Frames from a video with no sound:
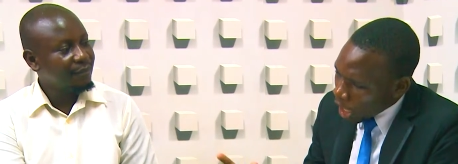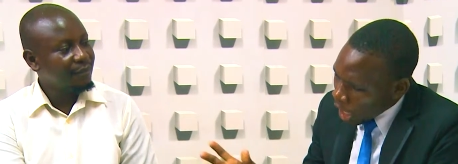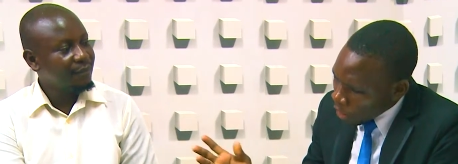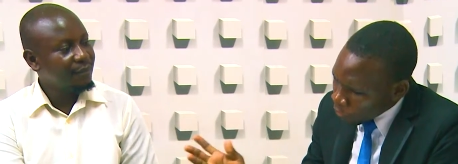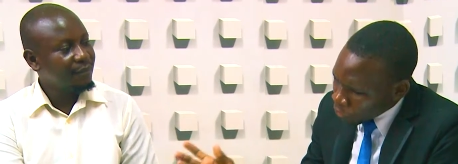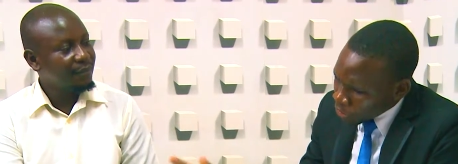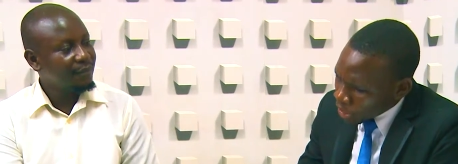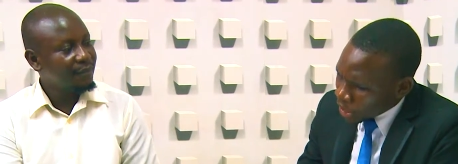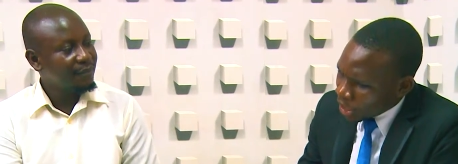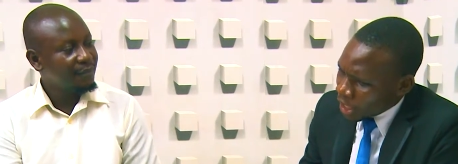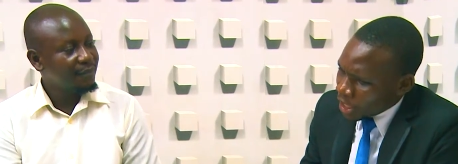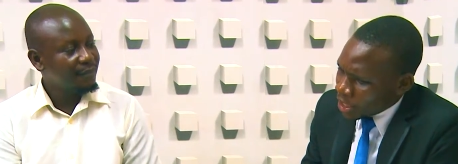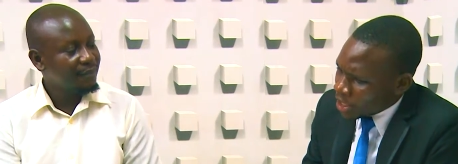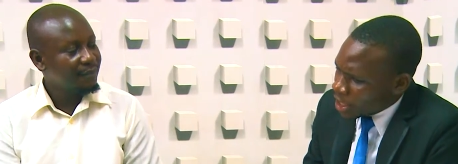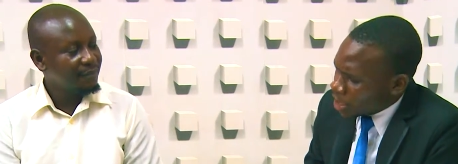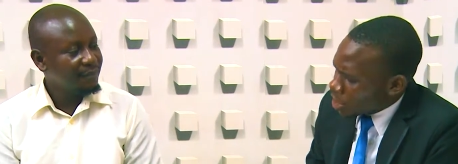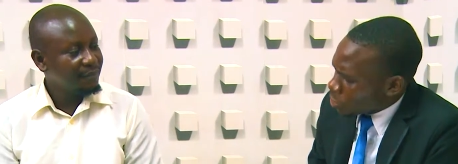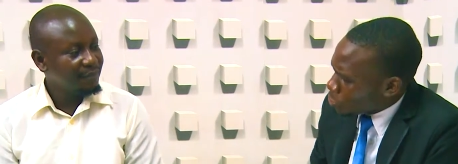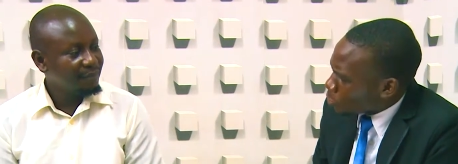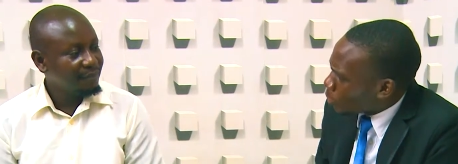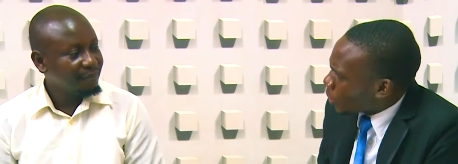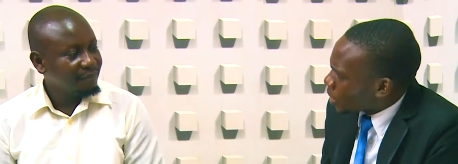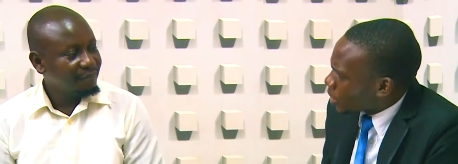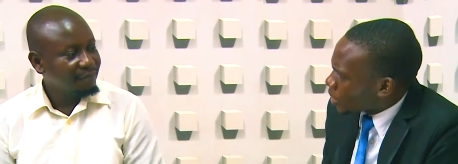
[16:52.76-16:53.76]
Speaker 1: After the
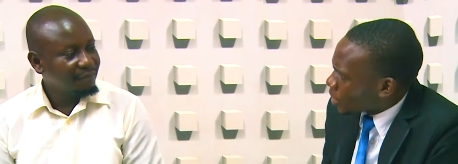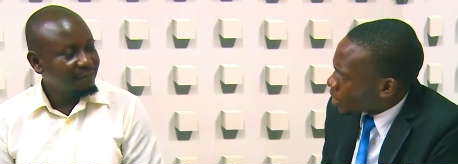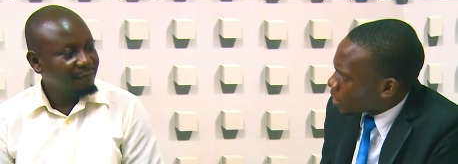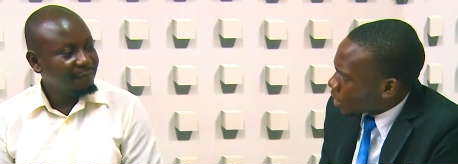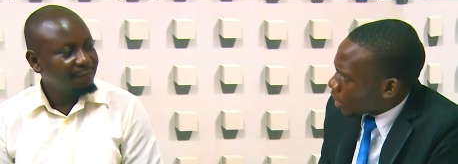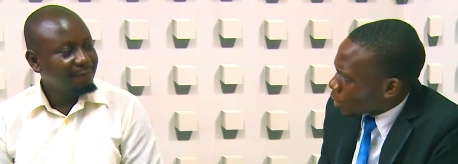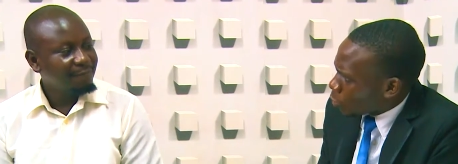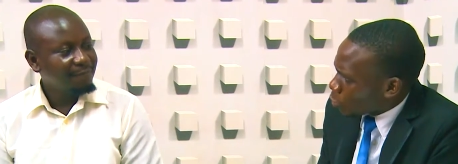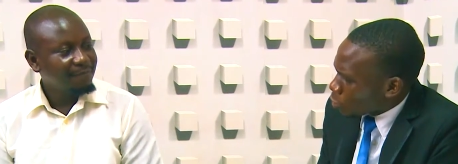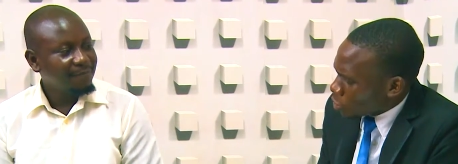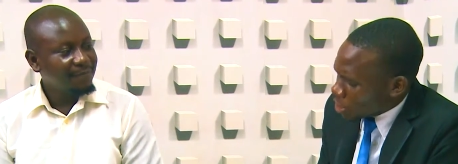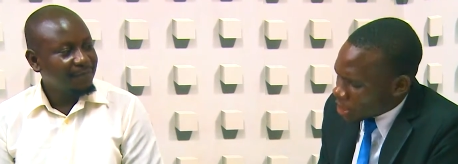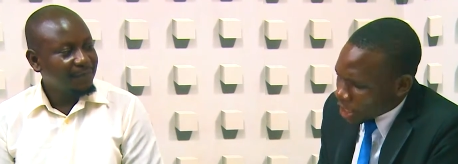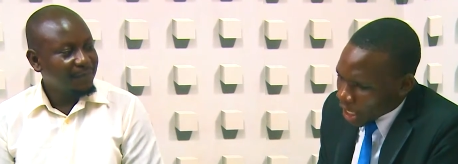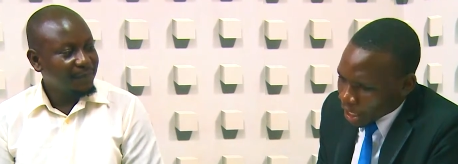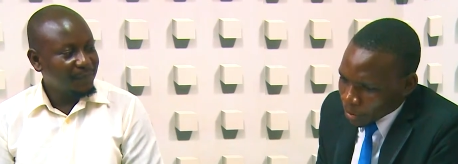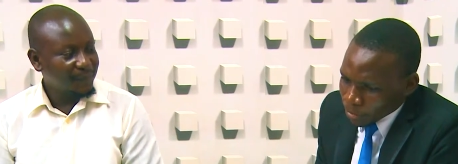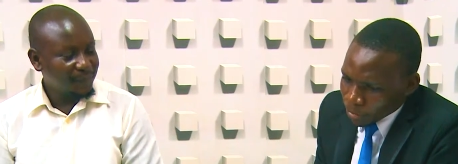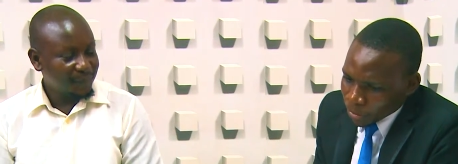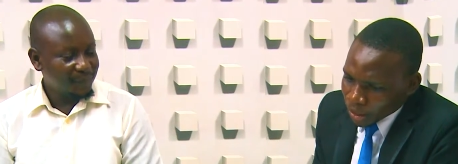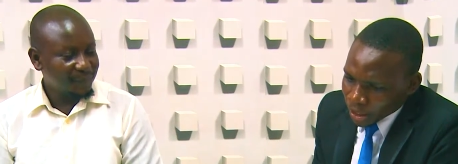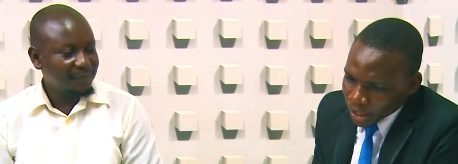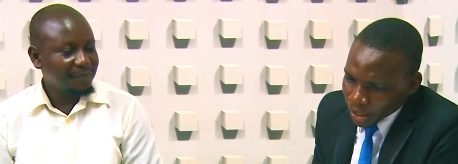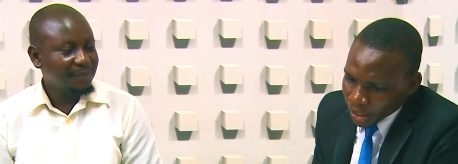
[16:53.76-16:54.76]
assessment that was
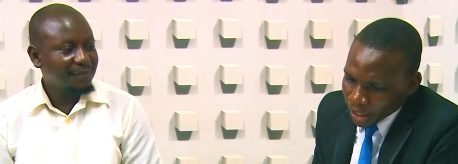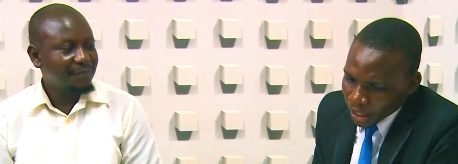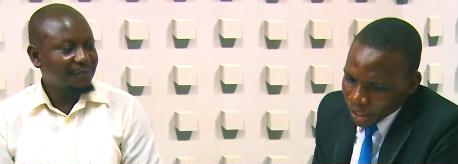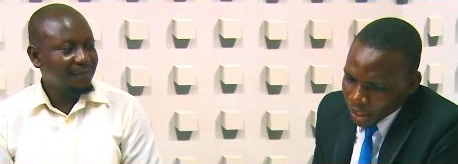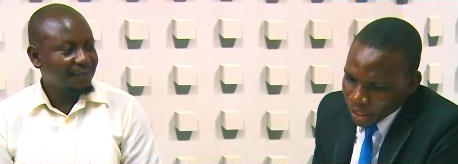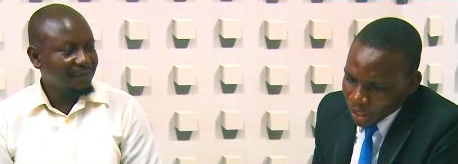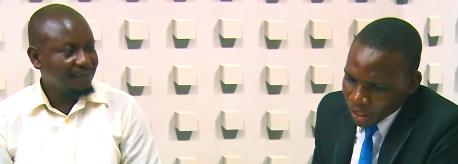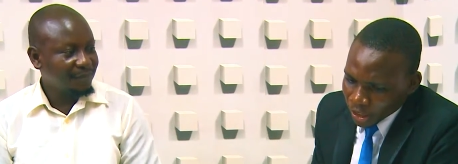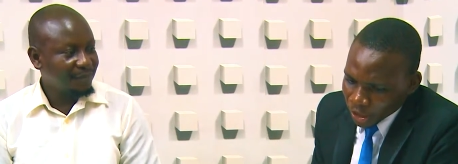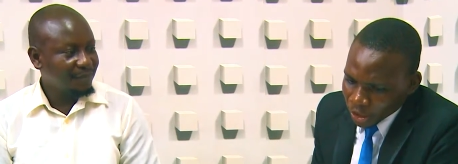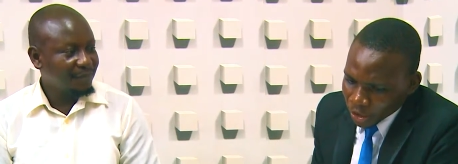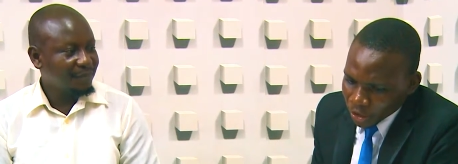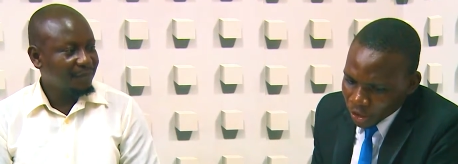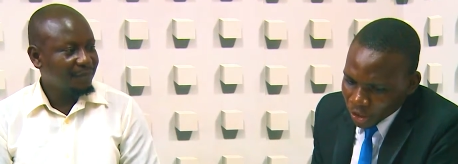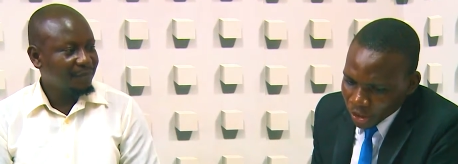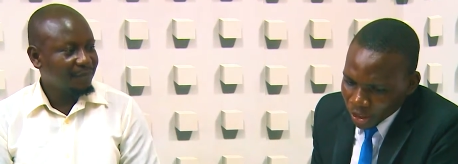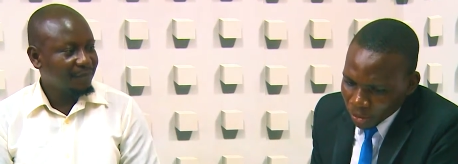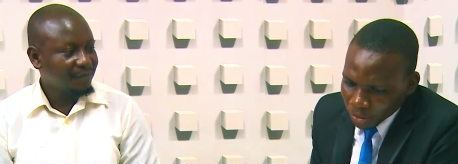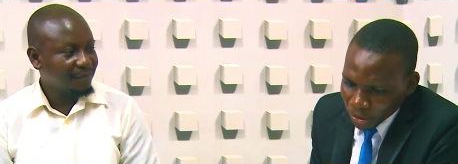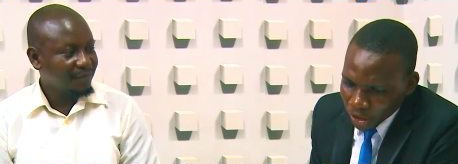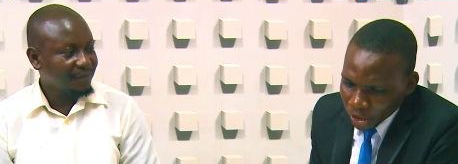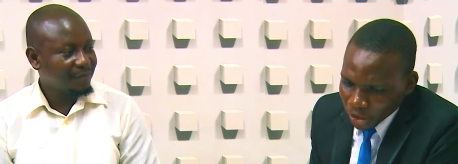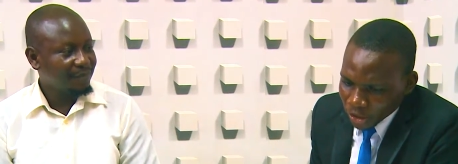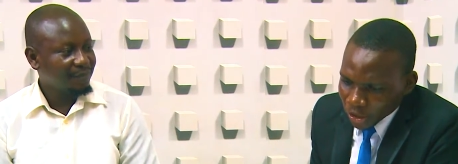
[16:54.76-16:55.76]
done by the Kenya National
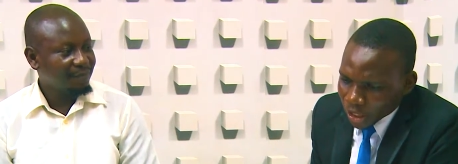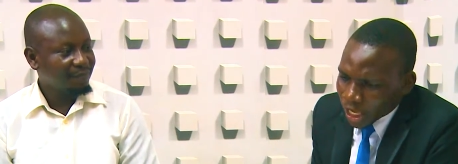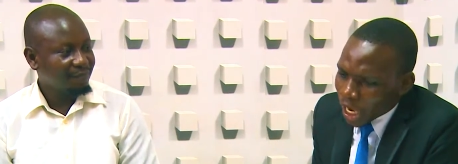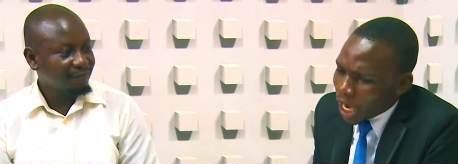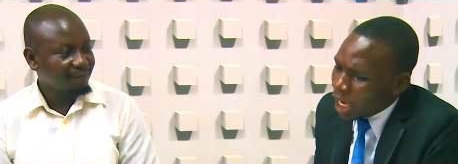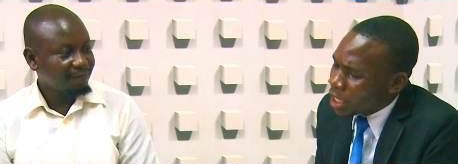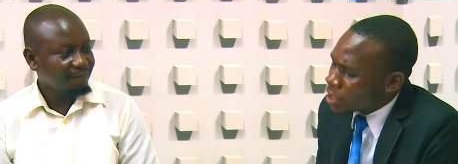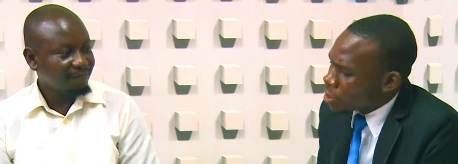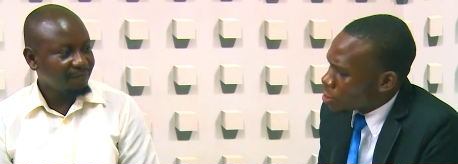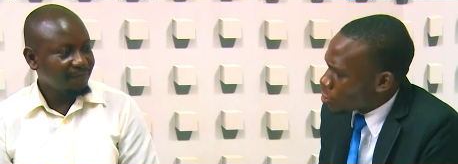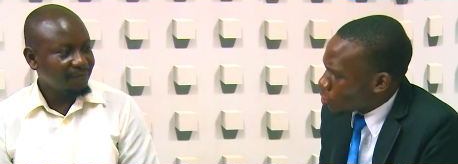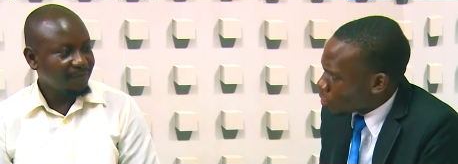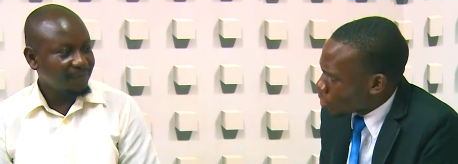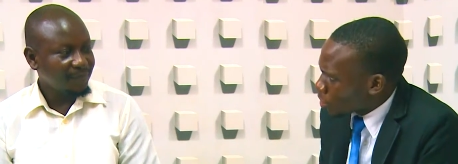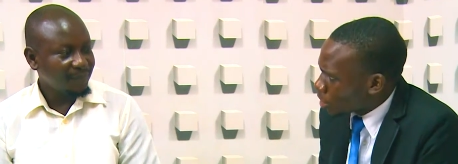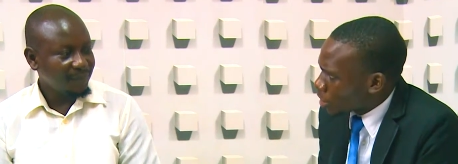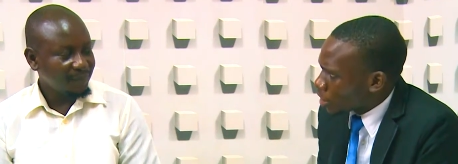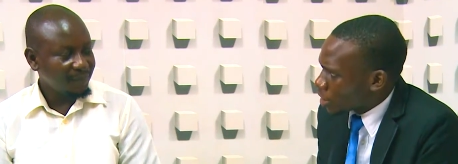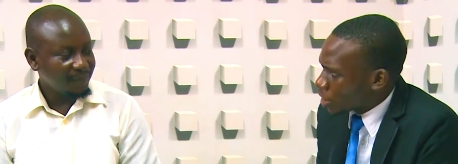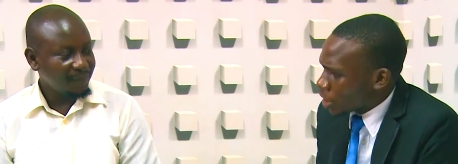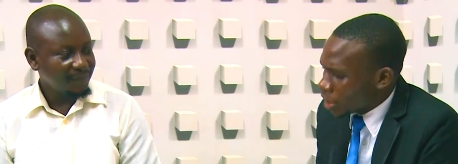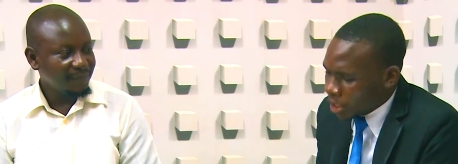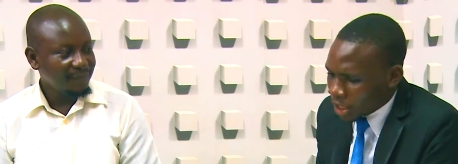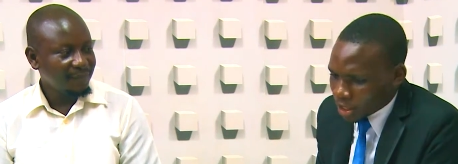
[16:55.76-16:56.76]
Examination Council
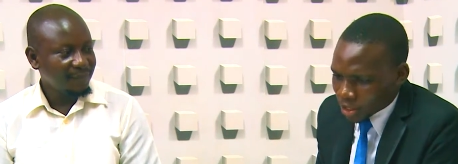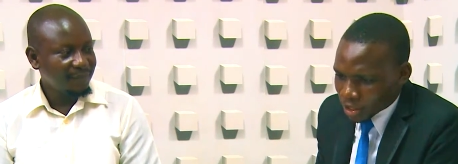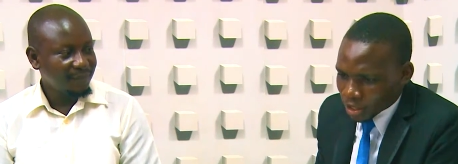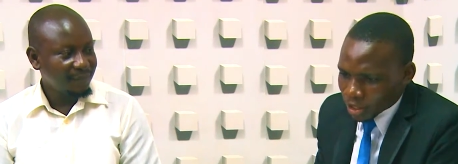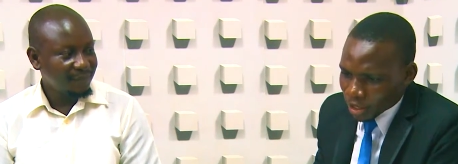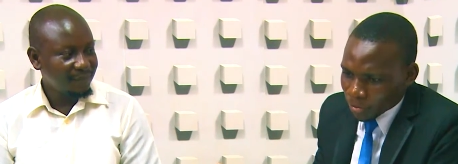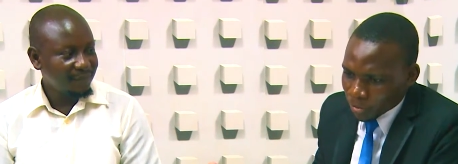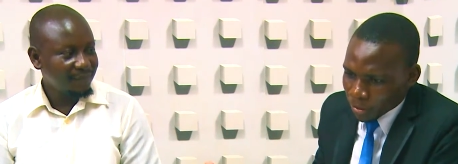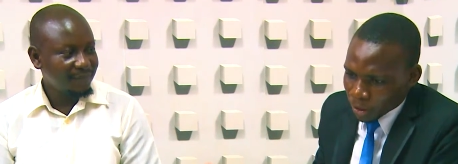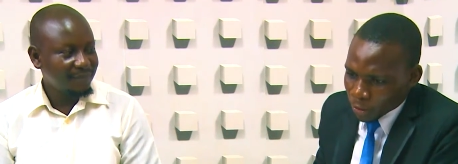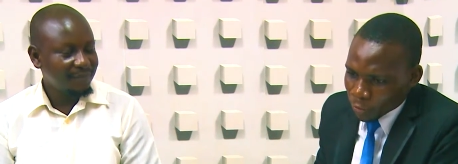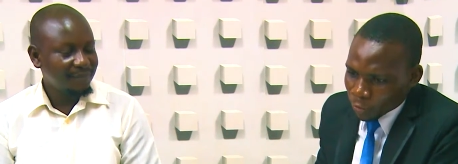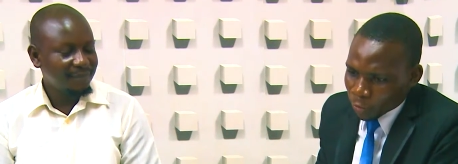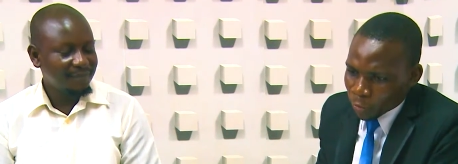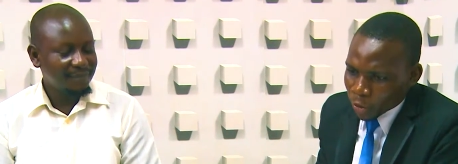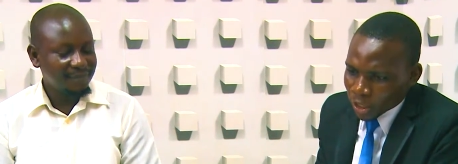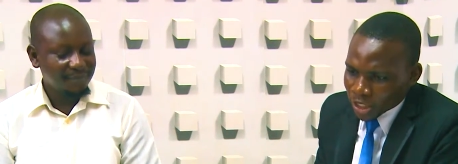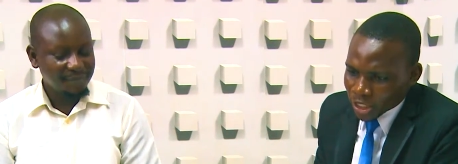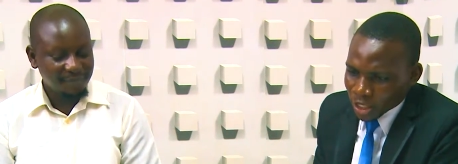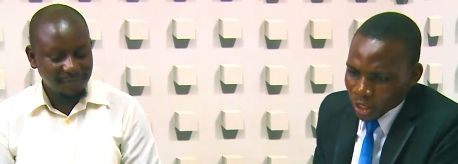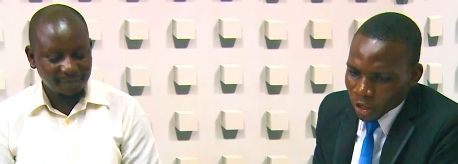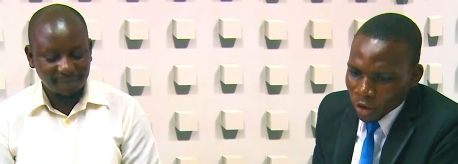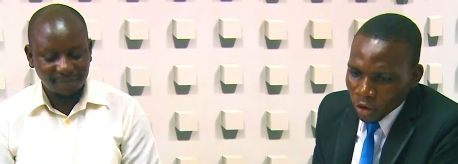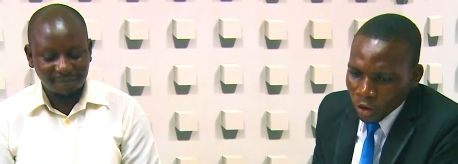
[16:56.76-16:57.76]
in the last number of
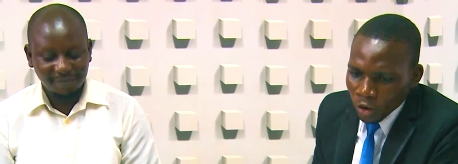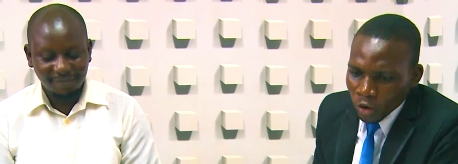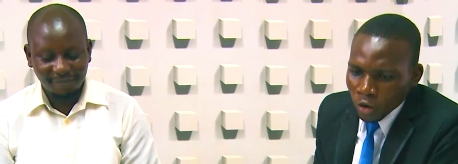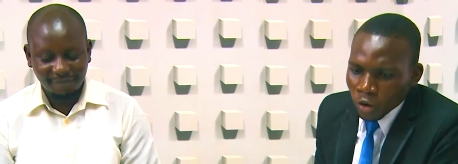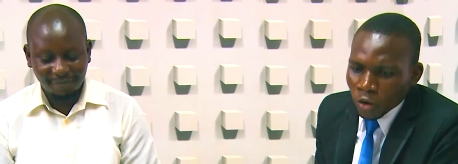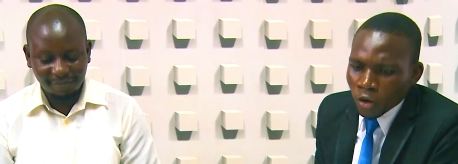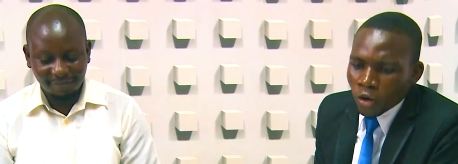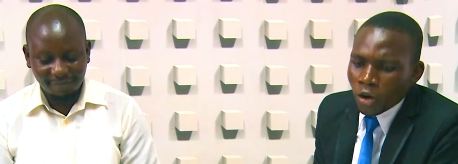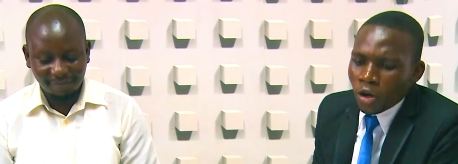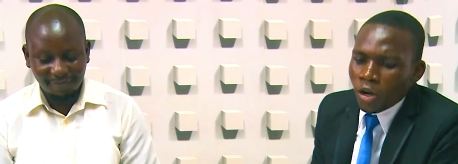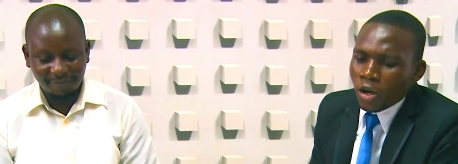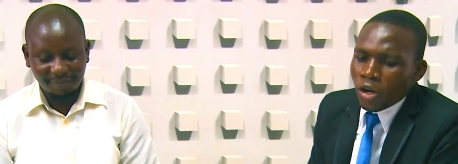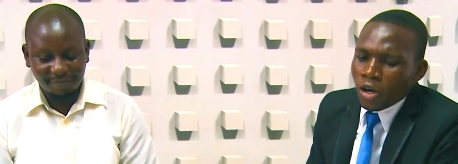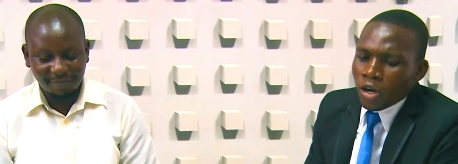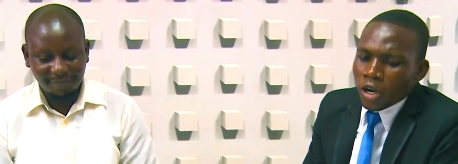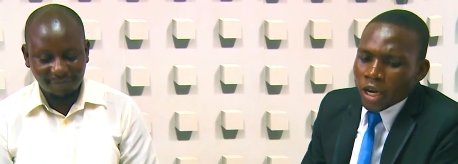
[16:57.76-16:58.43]
weeks ago, mm.